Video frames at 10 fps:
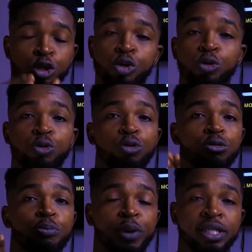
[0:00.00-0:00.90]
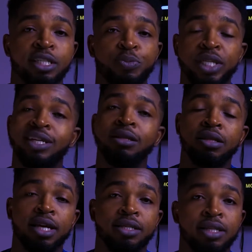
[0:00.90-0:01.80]
to participate
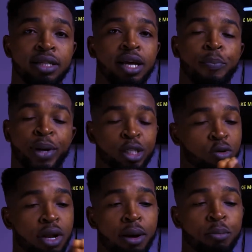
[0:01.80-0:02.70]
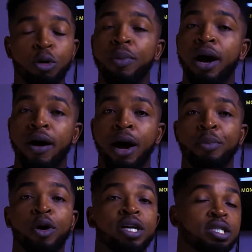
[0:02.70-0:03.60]
in testing a particular mobile
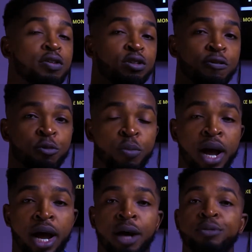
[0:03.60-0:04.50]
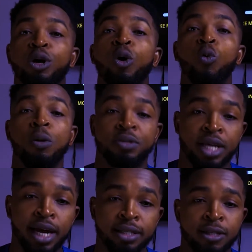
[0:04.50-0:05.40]
app or a series of mobile apps or
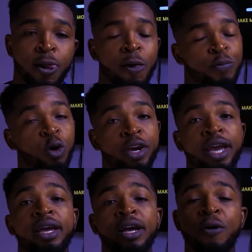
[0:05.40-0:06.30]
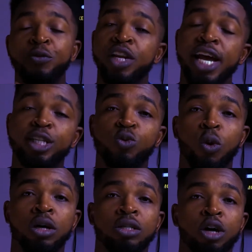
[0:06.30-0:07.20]
websites. Okay, the next
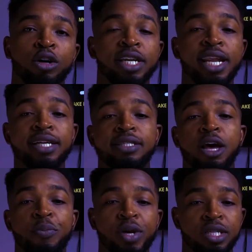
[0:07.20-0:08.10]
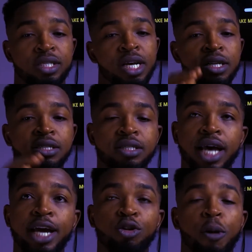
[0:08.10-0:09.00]
one or the next step is
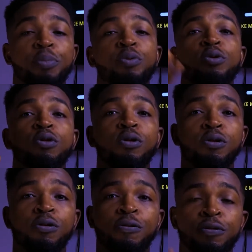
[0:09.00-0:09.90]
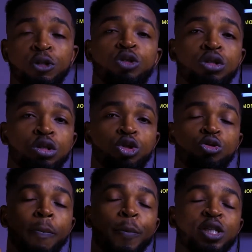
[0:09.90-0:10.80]
sign up
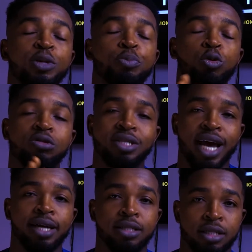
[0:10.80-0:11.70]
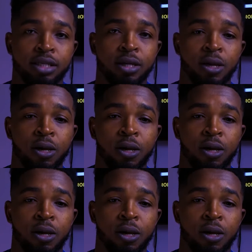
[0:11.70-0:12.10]
to multiple sites.